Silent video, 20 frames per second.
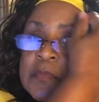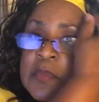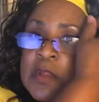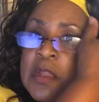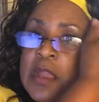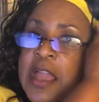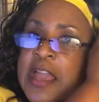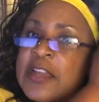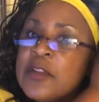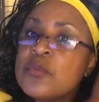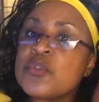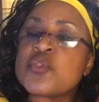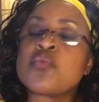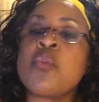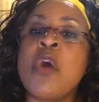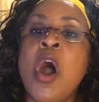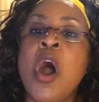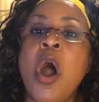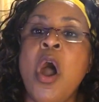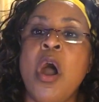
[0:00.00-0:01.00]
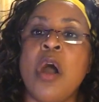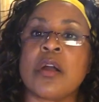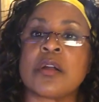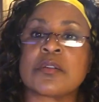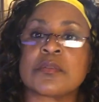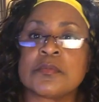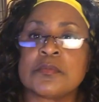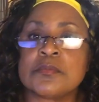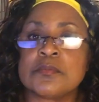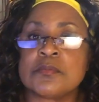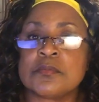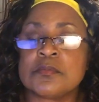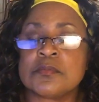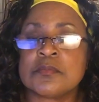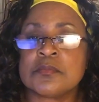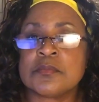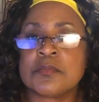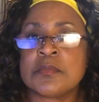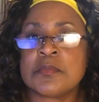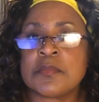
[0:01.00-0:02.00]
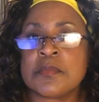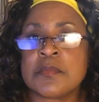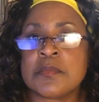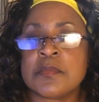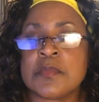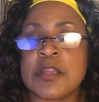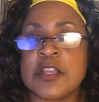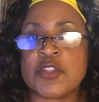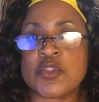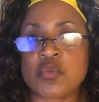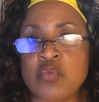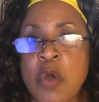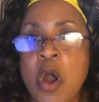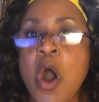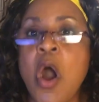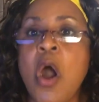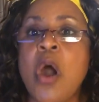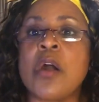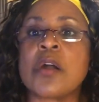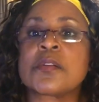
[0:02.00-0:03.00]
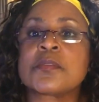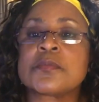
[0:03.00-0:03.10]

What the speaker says: And it was wrong. It's wrong.